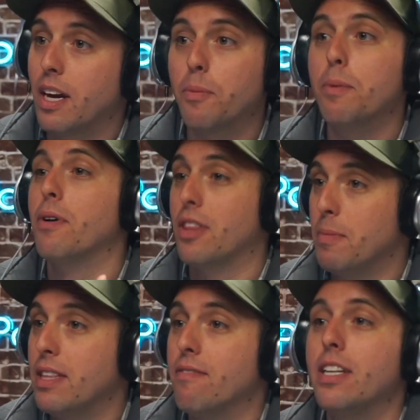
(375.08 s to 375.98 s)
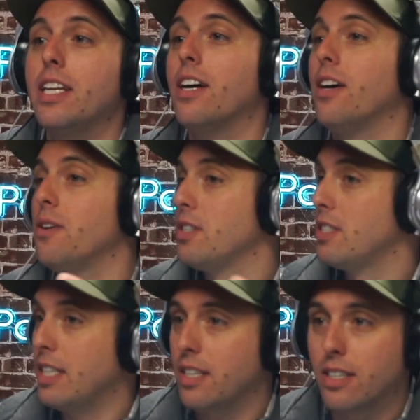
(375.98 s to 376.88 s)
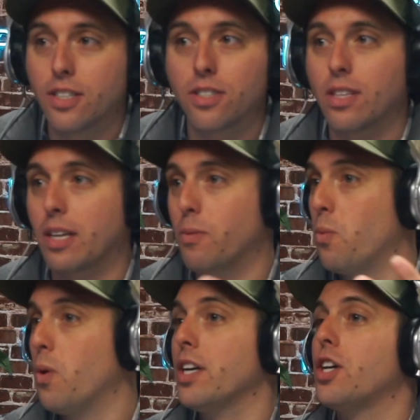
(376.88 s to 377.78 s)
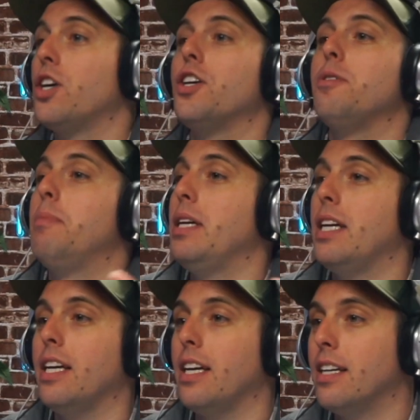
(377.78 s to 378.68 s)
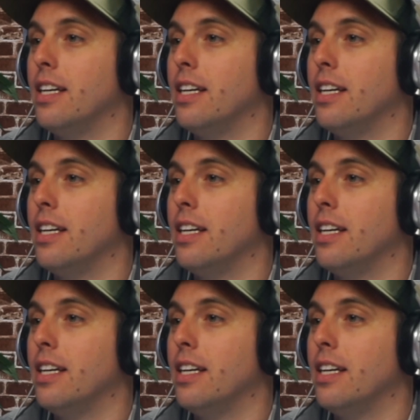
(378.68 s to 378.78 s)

we put them in the video to see just like what could be.